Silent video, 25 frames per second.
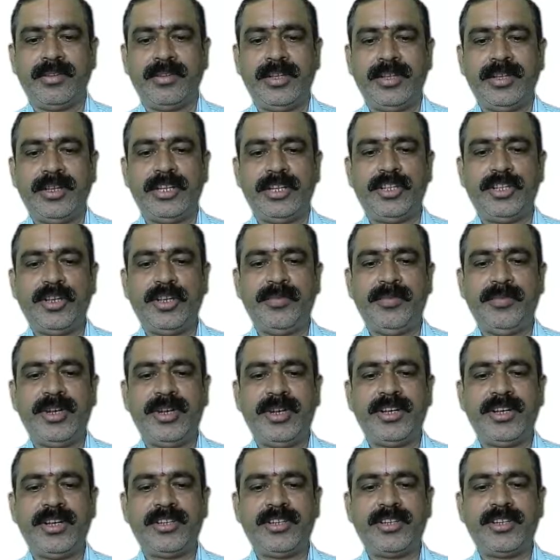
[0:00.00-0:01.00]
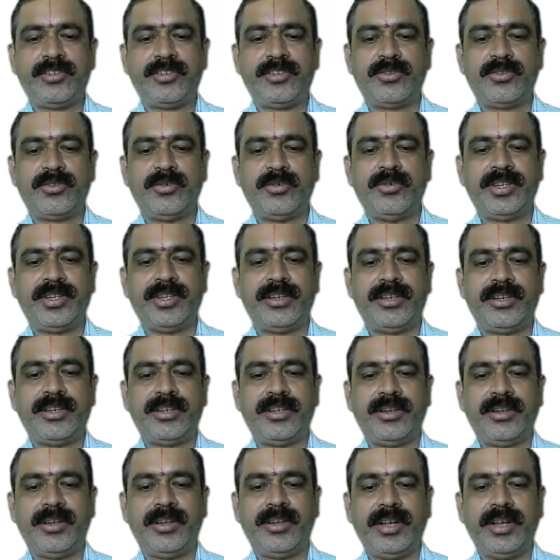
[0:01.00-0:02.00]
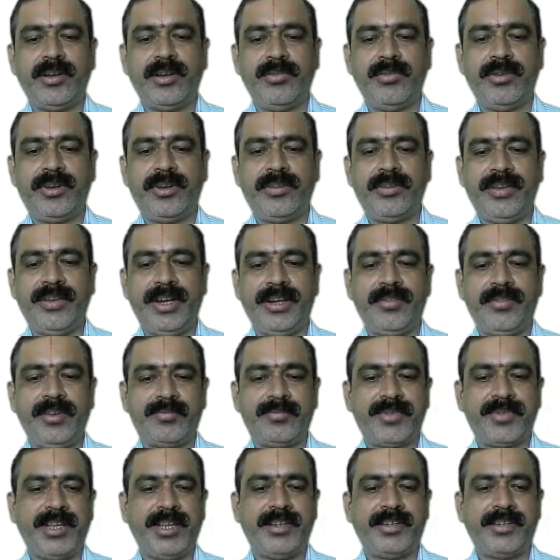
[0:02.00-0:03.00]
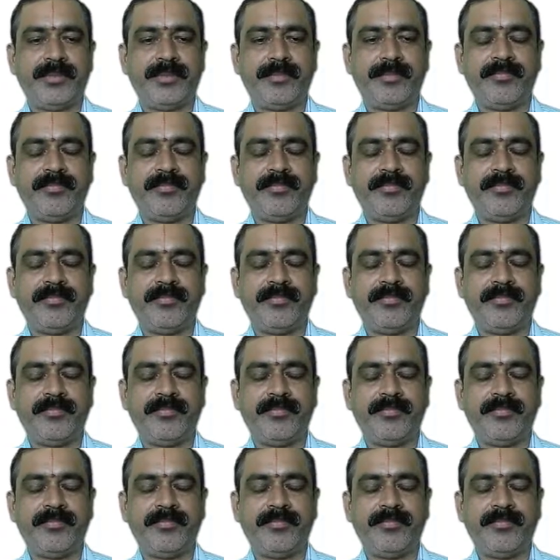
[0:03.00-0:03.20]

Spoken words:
the recipients to visit a counterfeit website.